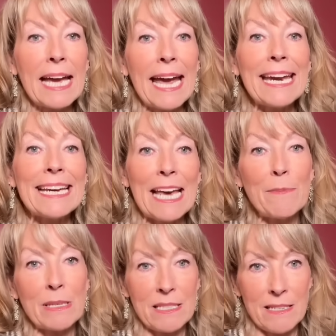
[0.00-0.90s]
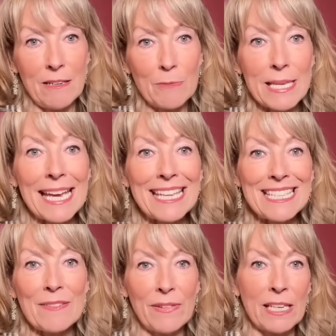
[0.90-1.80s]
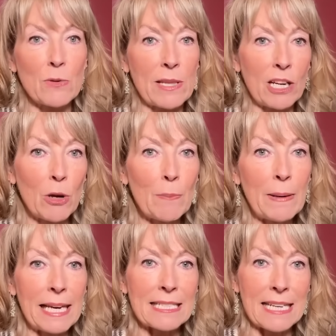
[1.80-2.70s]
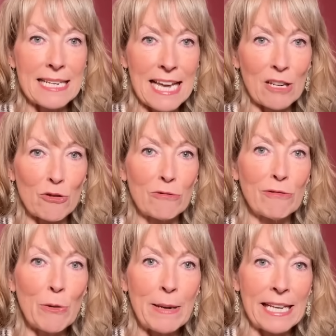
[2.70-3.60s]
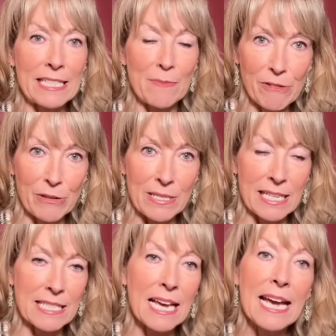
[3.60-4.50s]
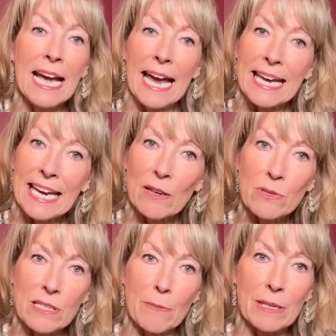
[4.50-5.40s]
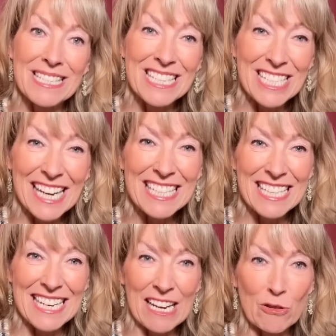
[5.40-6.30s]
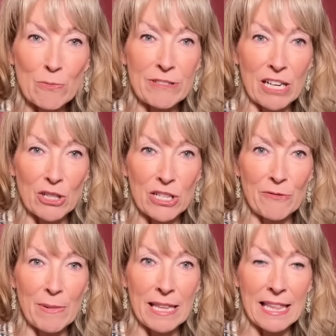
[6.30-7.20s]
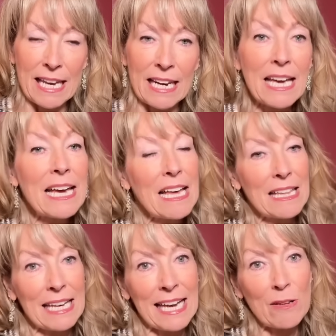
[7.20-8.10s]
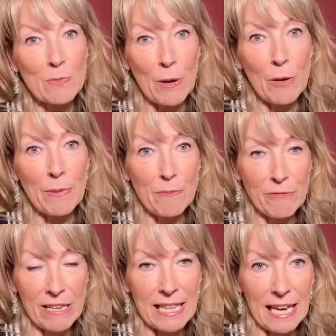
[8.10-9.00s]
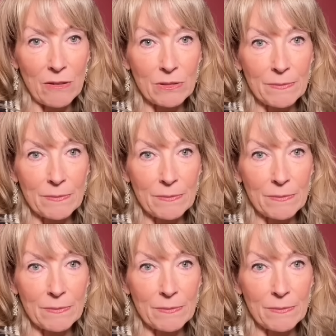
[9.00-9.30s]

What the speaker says: In layman's terms, it interferes with a complex and natural ruminating process in cows' stomachs to change the natural production of methane that cows burp and breathe out.